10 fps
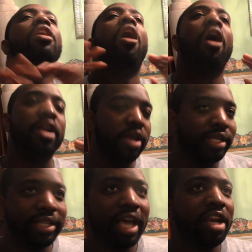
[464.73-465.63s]
Are you
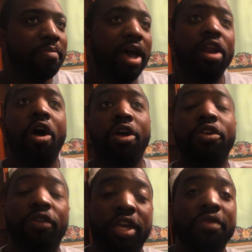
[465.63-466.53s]
excited about it? Are
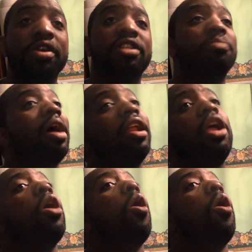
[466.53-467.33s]
you curious about it?